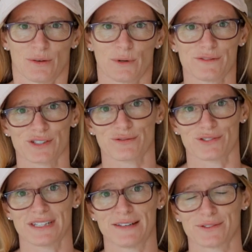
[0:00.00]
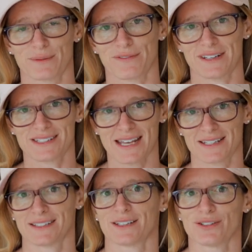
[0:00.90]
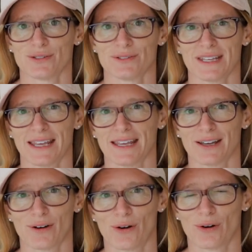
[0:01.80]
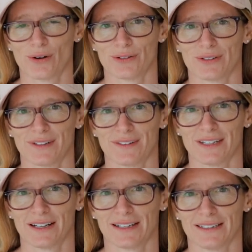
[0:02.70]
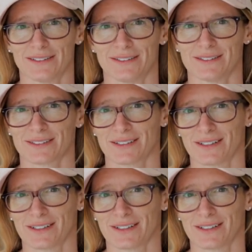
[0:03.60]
We've just received some fantastic news here on the island.